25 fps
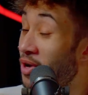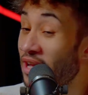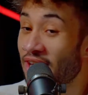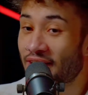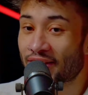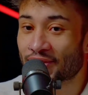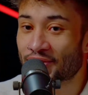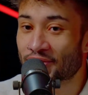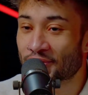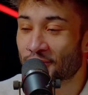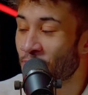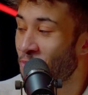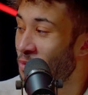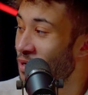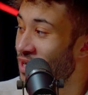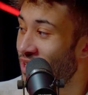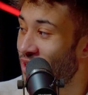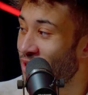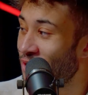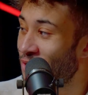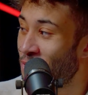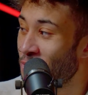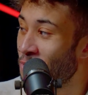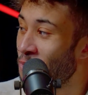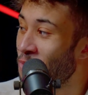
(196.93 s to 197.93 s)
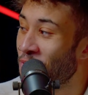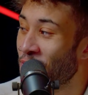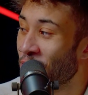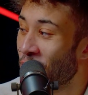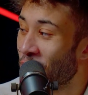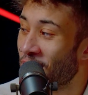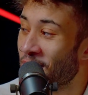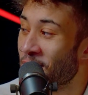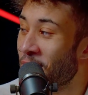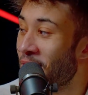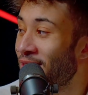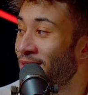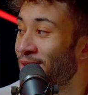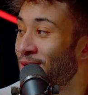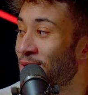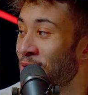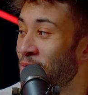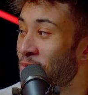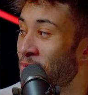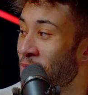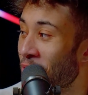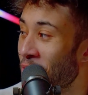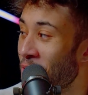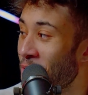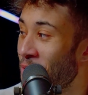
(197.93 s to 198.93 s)
We could do the documentary,
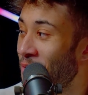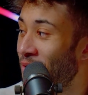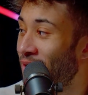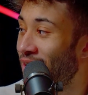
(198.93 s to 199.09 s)
bro.